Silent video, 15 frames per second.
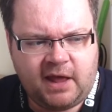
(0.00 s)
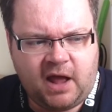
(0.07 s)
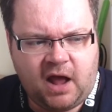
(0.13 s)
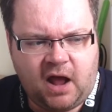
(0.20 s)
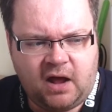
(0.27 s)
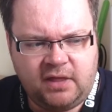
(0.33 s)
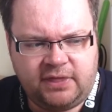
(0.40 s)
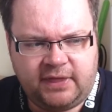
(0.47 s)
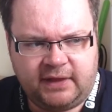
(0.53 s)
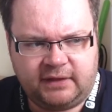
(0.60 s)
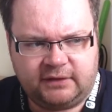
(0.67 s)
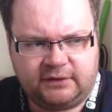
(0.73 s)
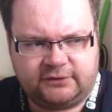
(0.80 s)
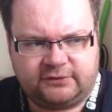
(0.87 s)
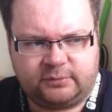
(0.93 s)
I
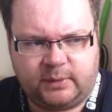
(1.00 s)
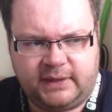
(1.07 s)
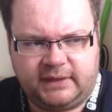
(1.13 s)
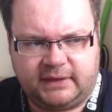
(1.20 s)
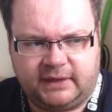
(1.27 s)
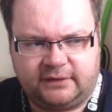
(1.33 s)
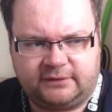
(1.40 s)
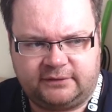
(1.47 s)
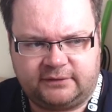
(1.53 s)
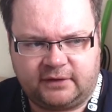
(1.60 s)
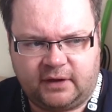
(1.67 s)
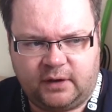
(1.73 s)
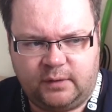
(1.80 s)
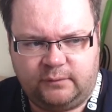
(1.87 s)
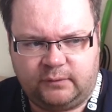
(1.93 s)
think the sweetness
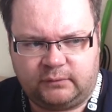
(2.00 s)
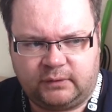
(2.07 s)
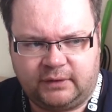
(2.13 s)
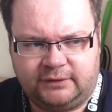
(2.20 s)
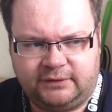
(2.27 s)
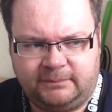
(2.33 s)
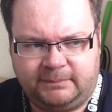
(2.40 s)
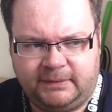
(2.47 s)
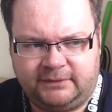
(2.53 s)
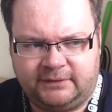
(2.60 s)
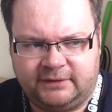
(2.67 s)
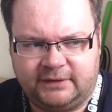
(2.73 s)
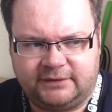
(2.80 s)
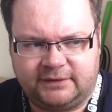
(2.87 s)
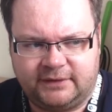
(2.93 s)
overrides the
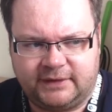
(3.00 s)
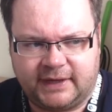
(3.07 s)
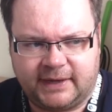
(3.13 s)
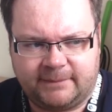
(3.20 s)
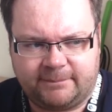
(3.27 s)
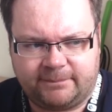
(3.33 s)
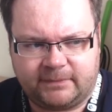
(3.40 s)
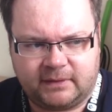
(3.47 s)
bitterness in that.